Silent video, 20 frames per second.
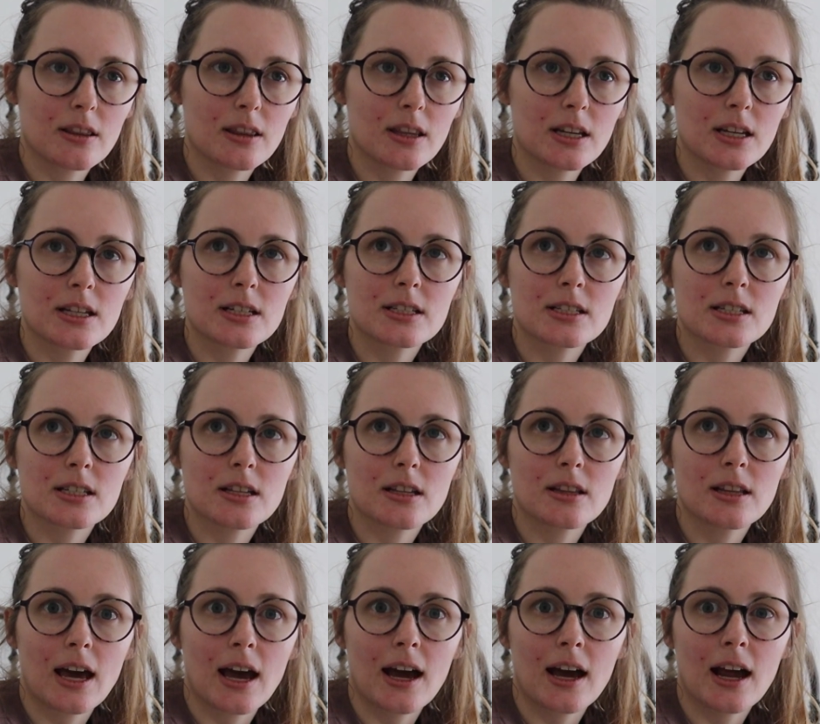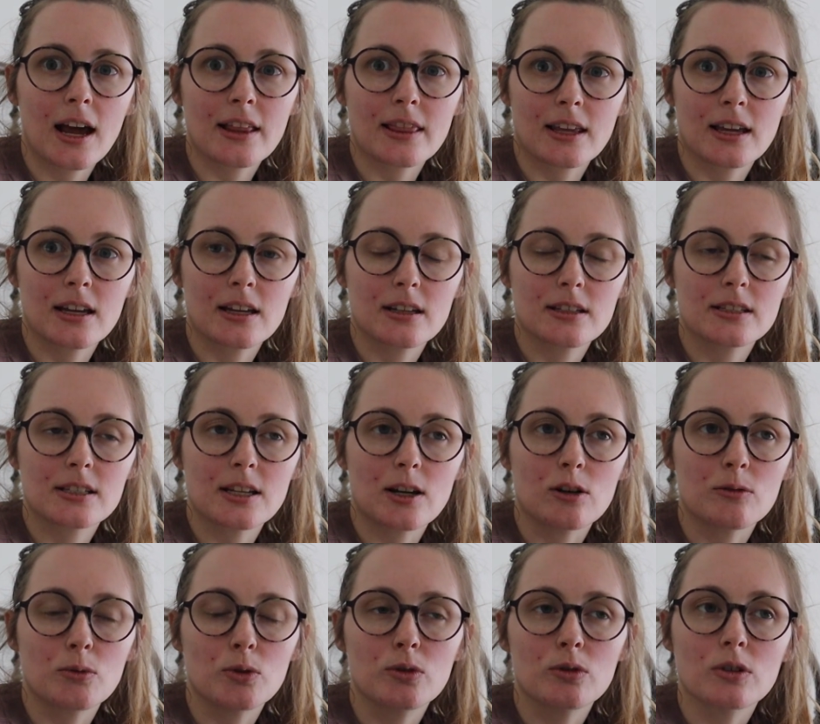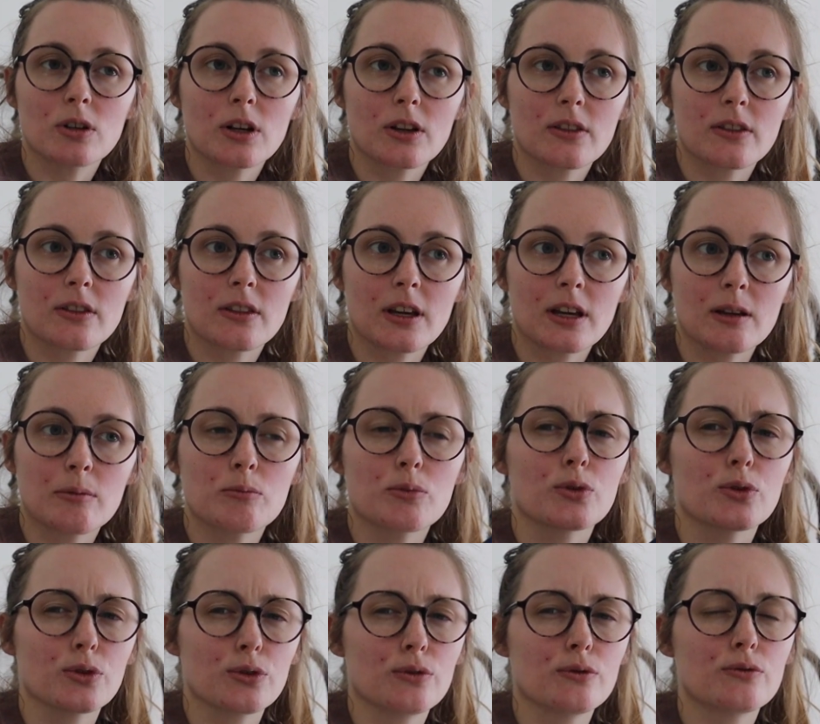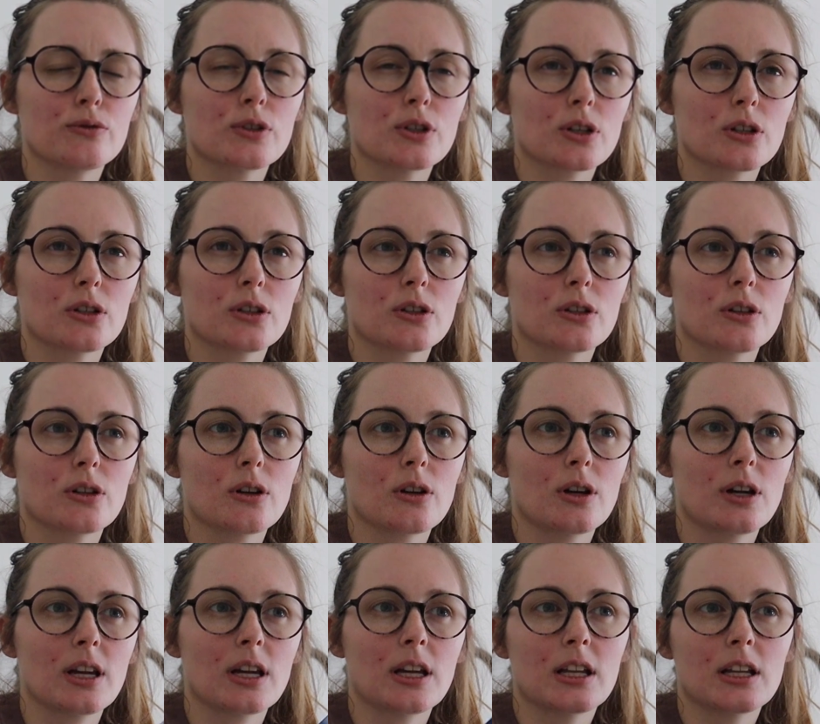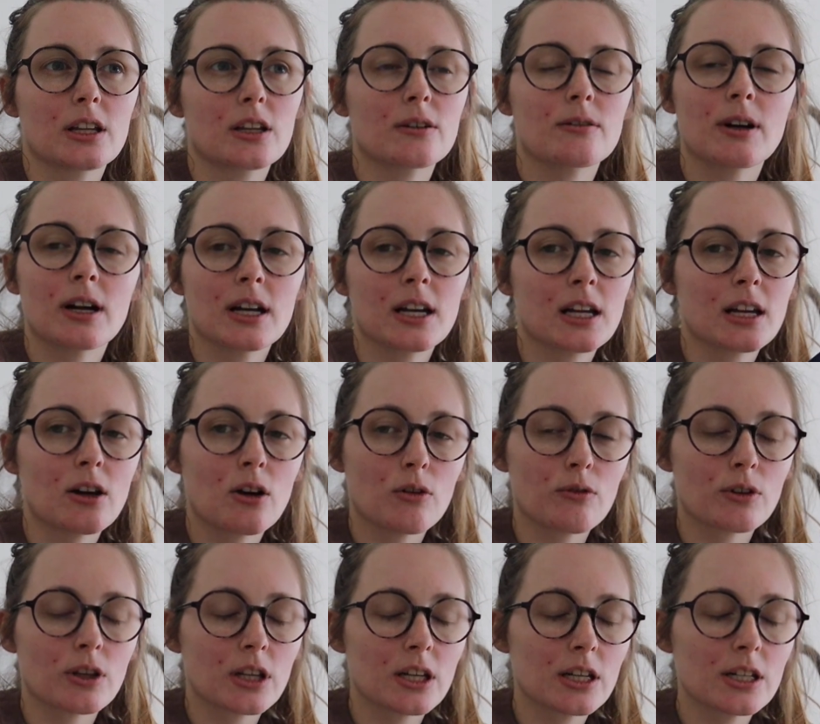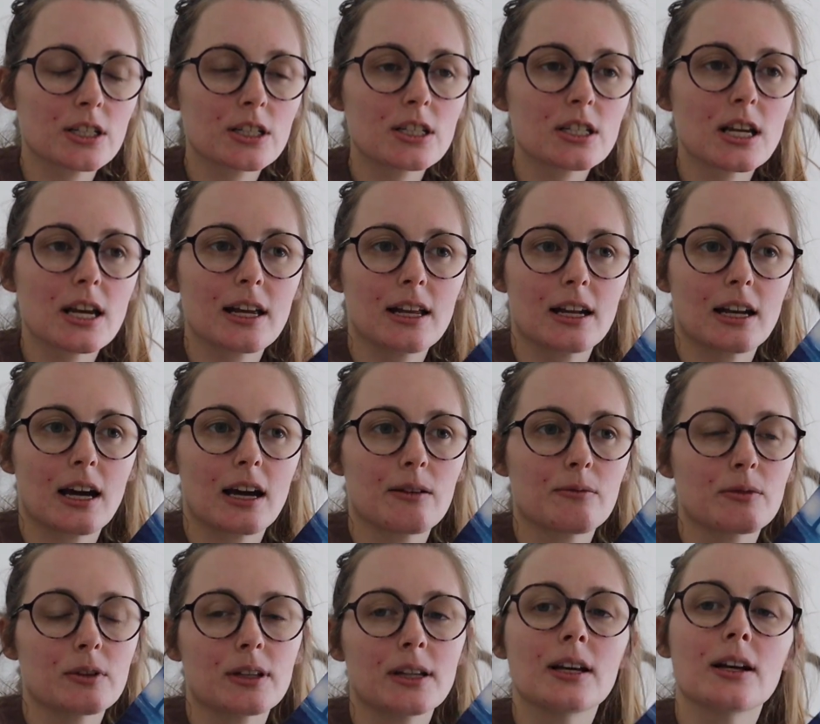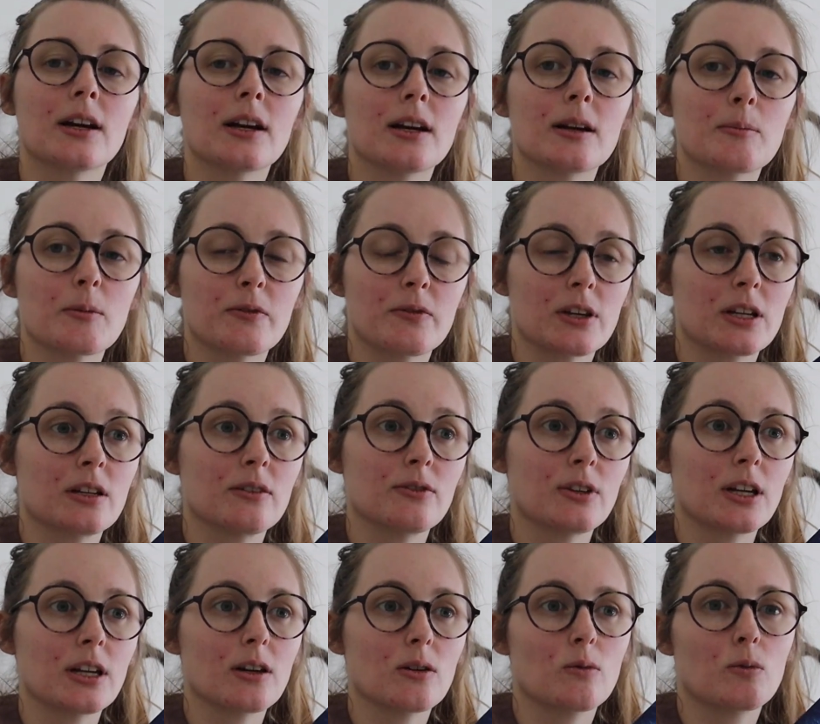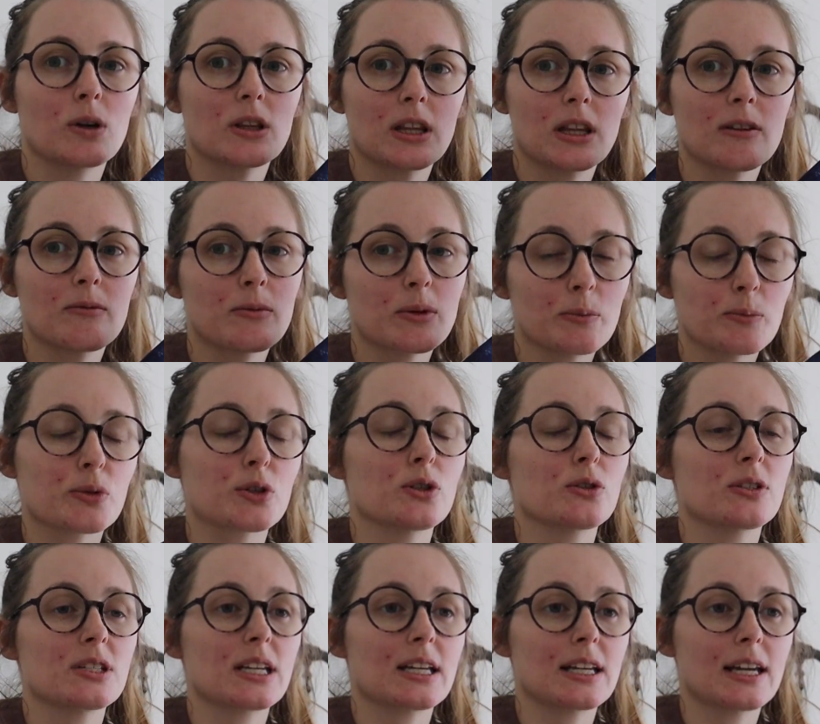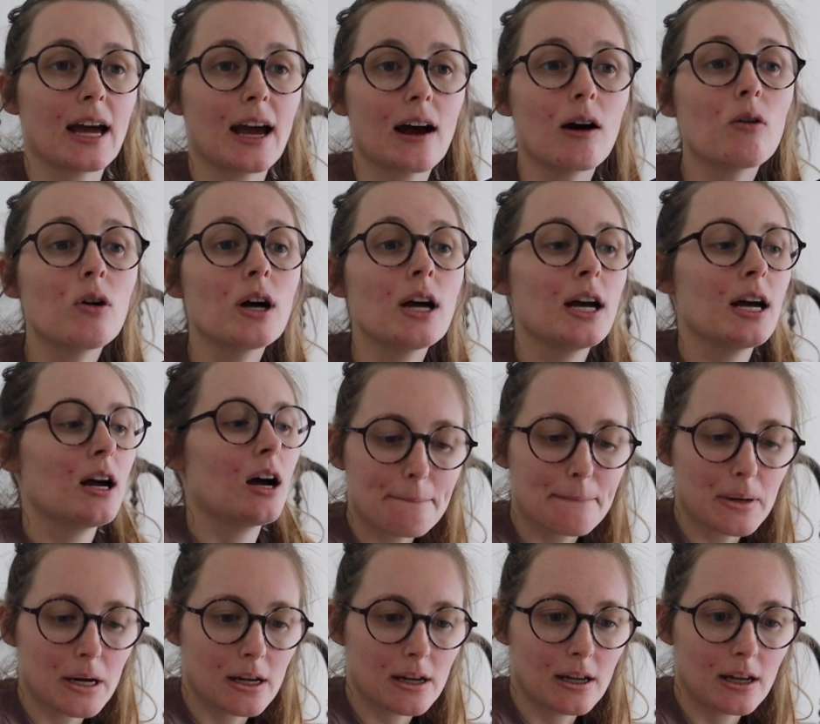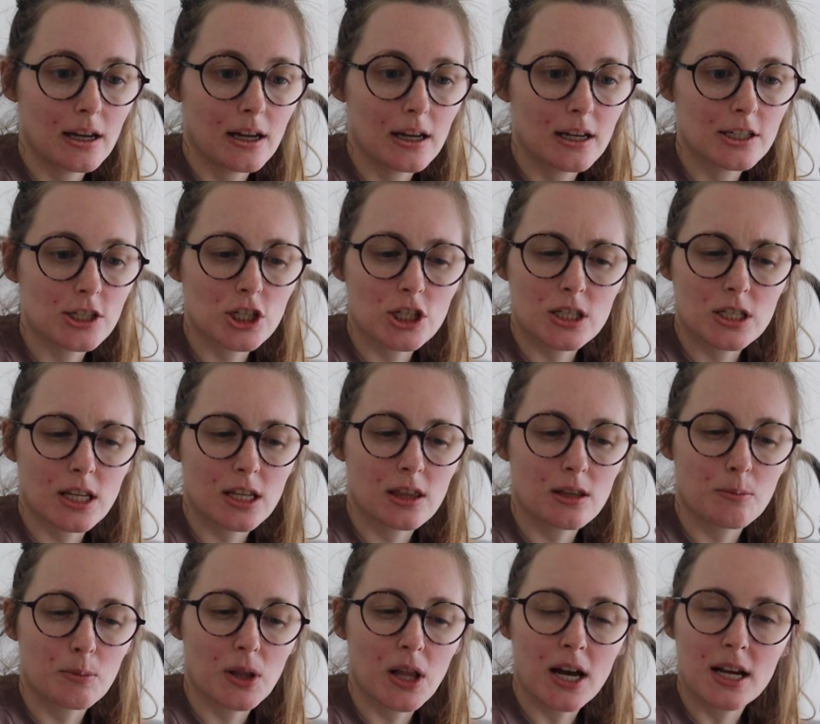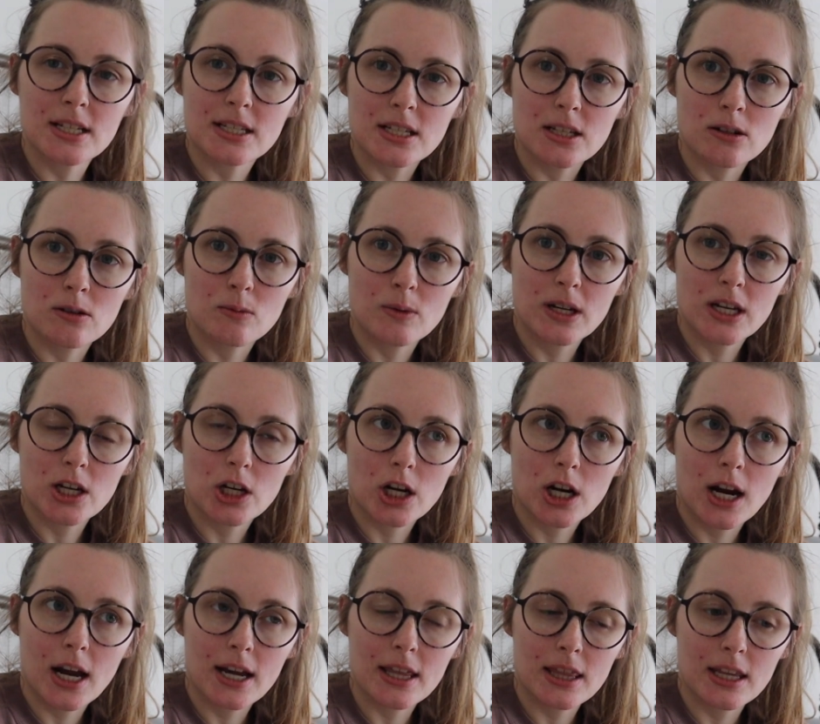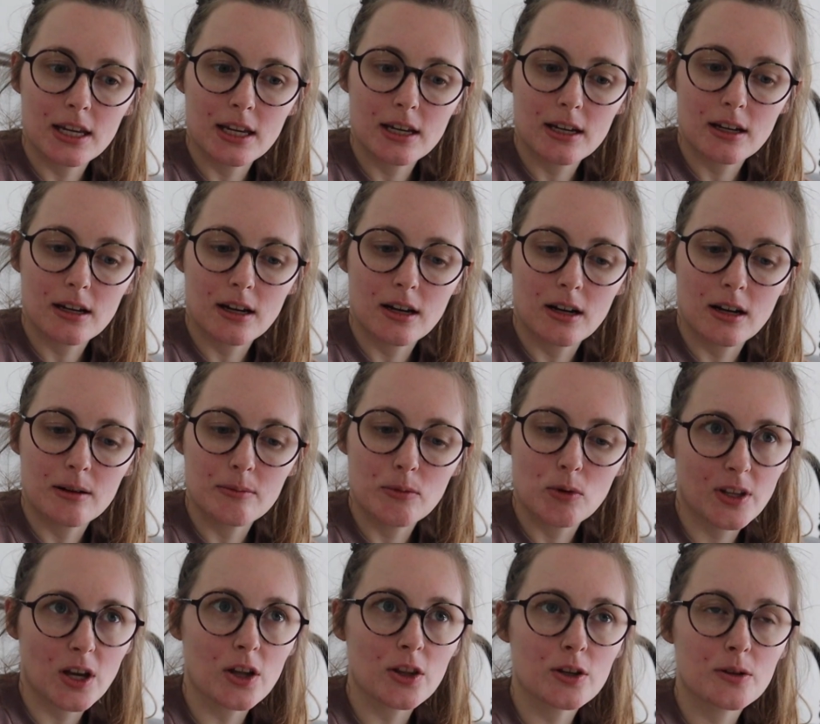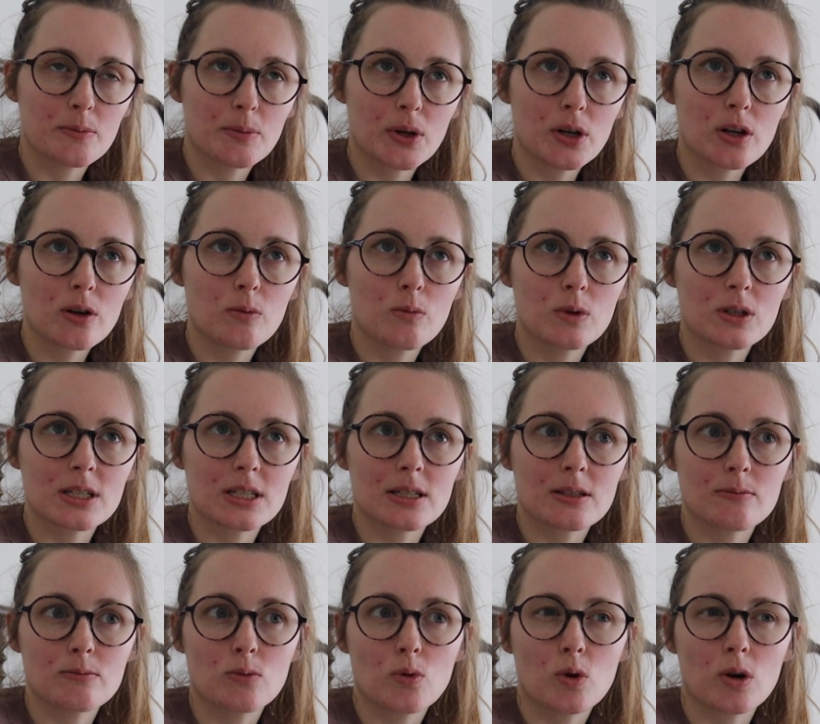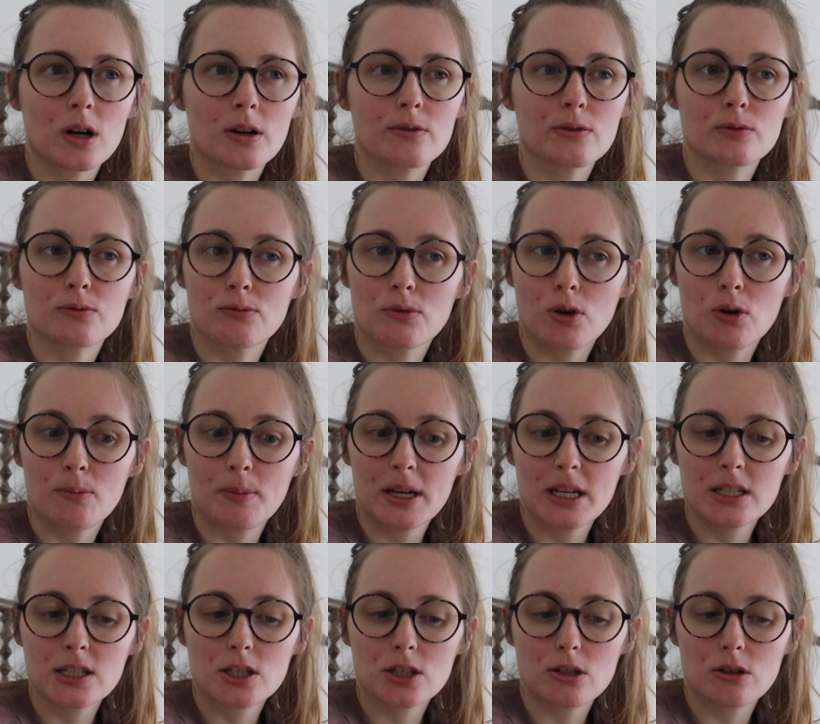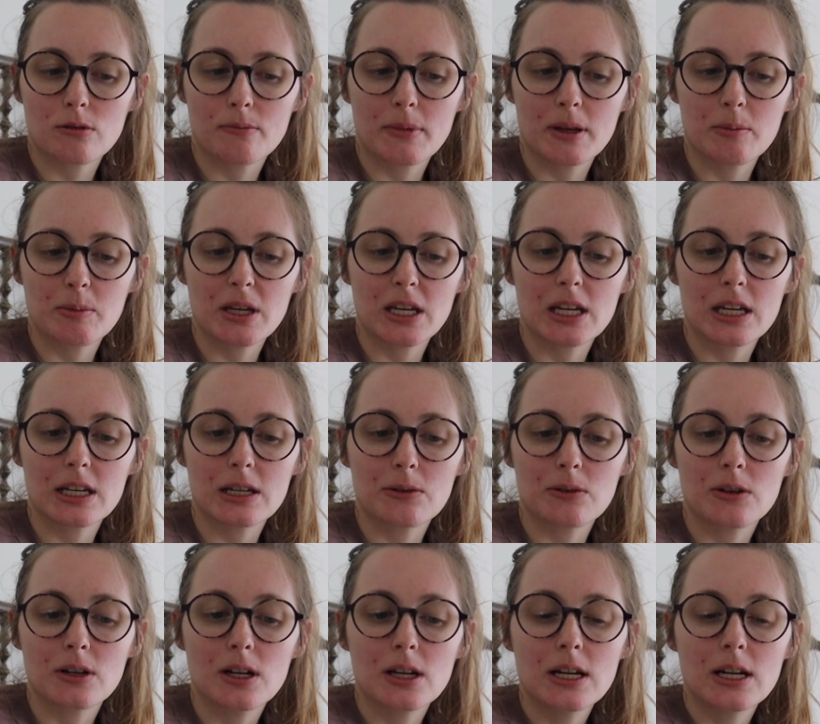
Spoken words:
things that I think Seal Folk they improved in their writing over the years, and I'm a fan of like what they've been producing now. But it's just like the plot is a little weaker. I think the other book was more of a romance, so maybe it